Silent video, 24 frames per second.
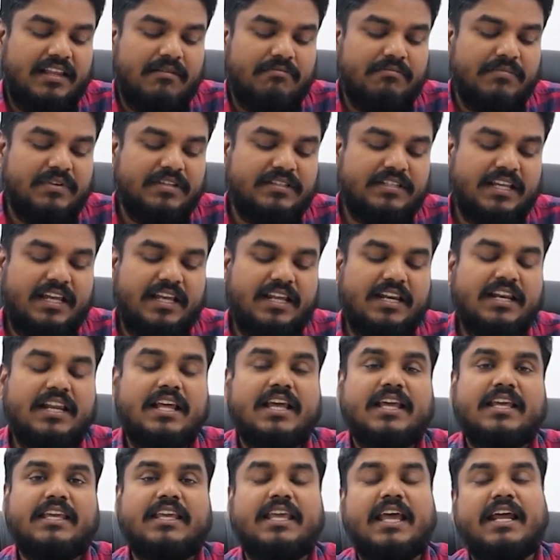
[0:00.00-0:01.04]
the missile
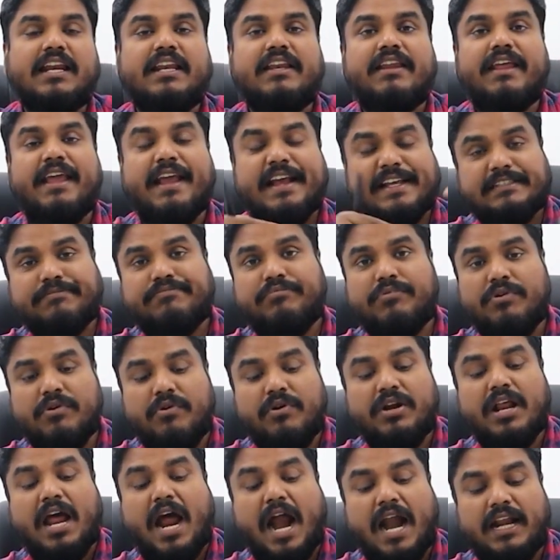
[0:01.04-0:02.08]
can
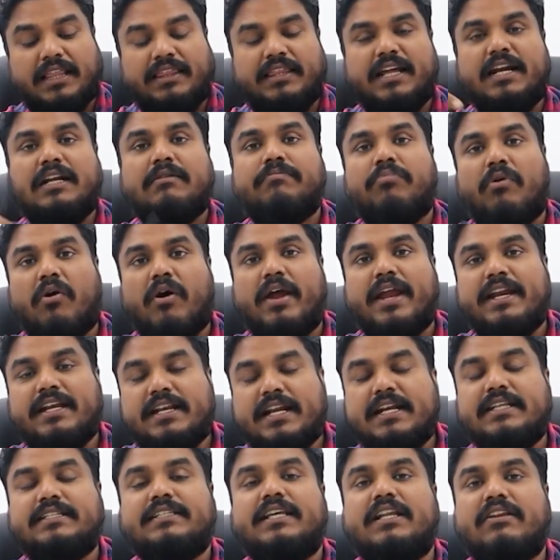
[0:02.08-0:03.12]
explode at that
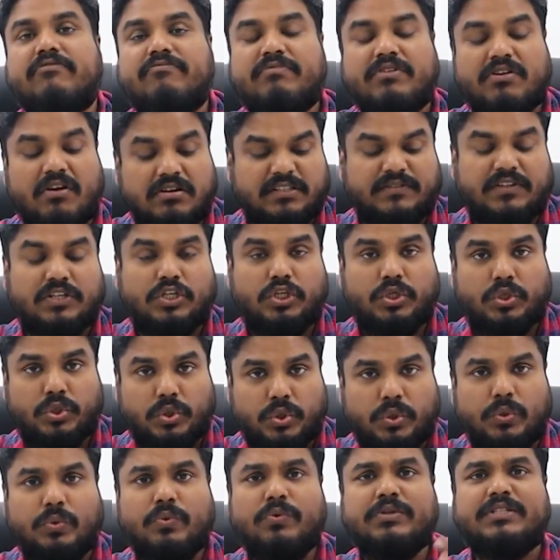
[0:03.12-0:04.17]
point itself because of the
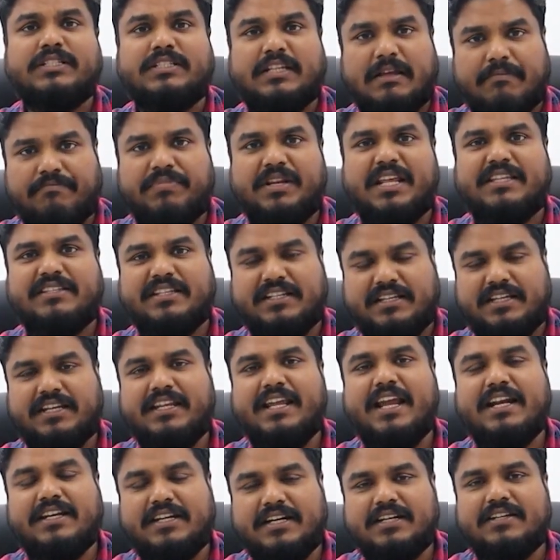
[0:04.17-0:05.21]
huge temperature
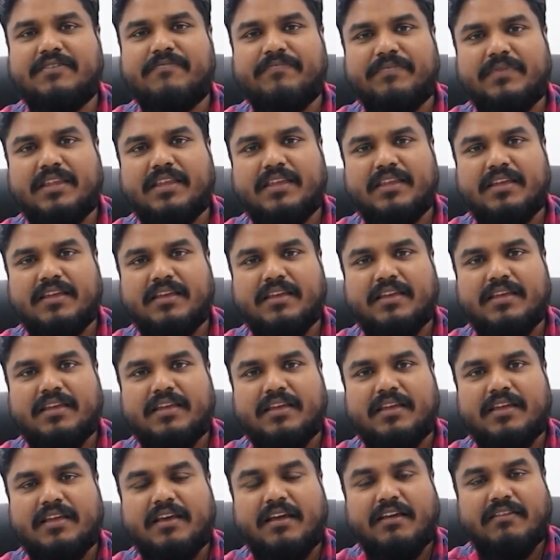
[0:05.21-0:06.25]
created.
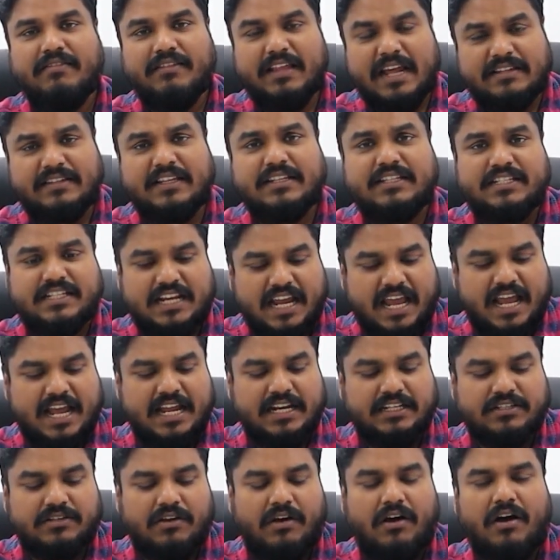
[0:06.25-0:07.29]
There is a
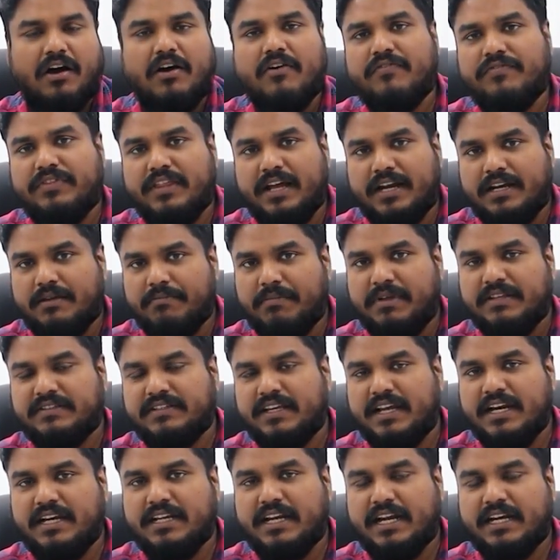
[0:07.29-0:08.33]
chance of that
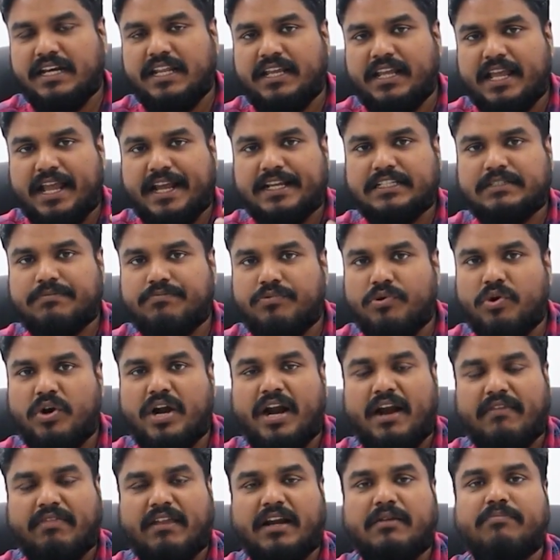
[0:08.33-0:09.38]
missile getting
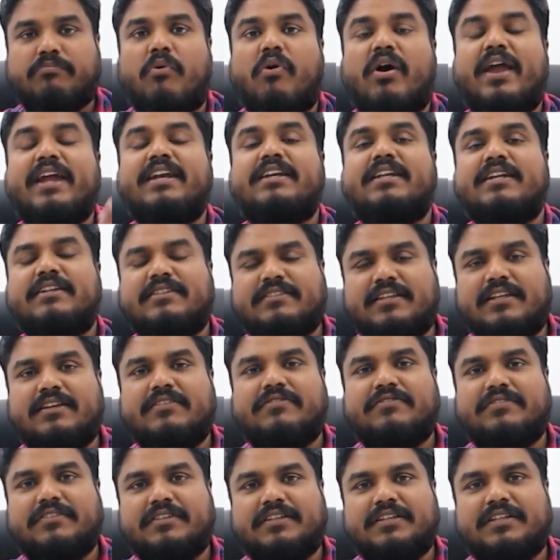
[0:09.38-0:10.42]
exploded at that point
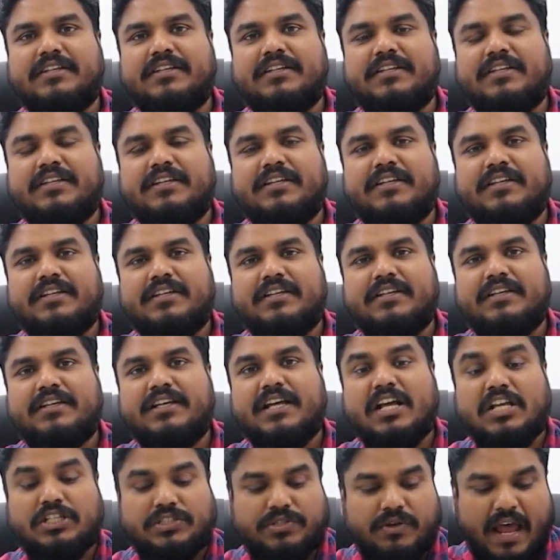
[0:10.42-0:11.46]
itself.
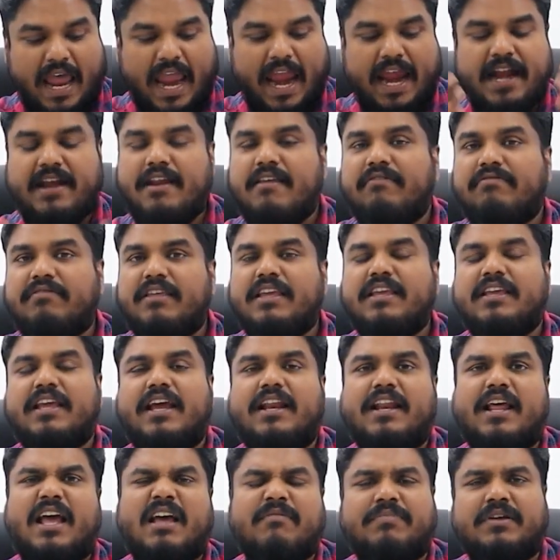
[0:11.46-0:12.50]
So anything
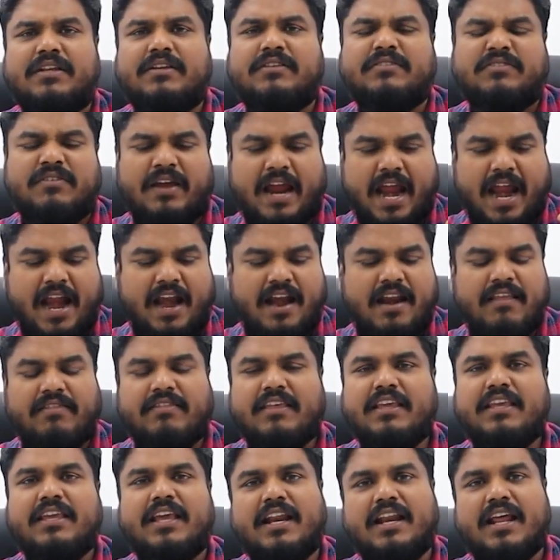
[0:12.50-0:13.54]
can happen. So
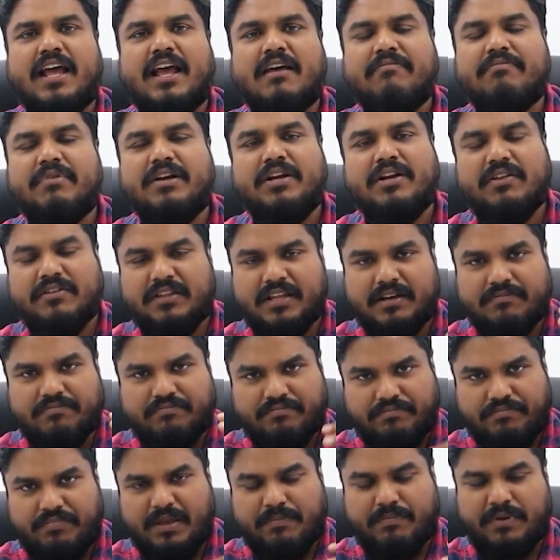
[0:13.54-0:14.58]
anything can happen to the
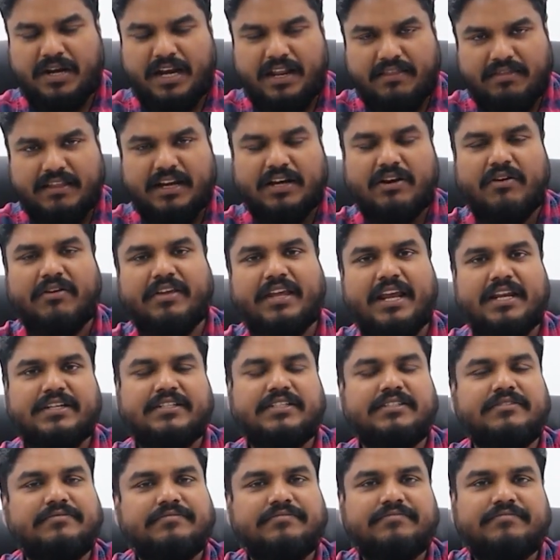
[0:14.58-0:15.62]
people in that
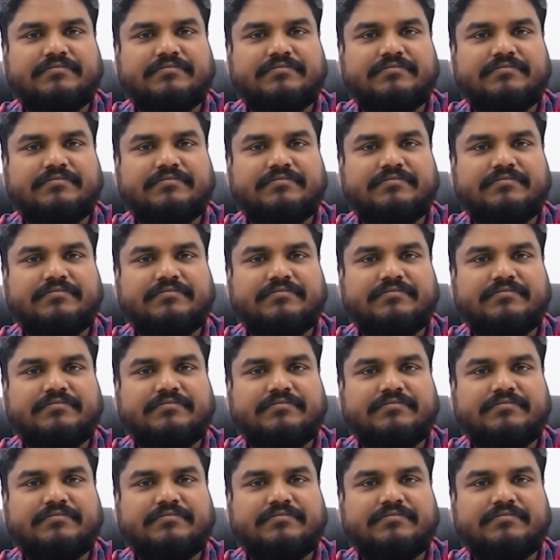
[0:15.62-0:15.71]
location.